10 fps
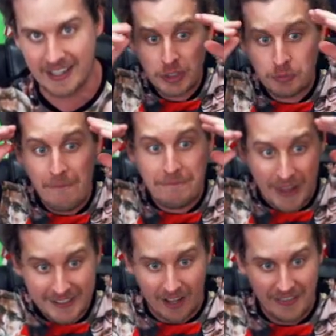Just
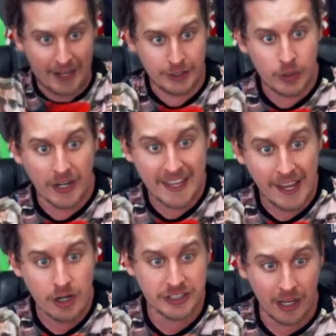reflect on that. You can
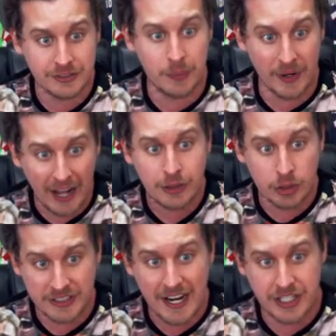get yourselves a Renato
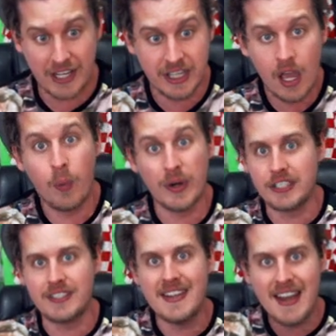Sanches, which
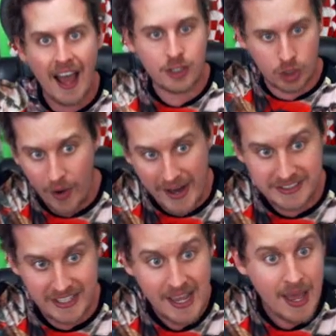is not
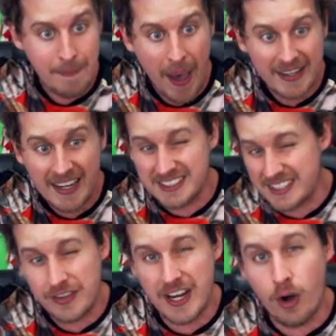crazy, packing a
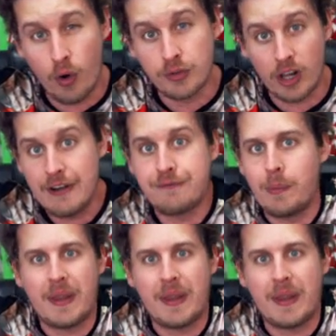78 overall inform.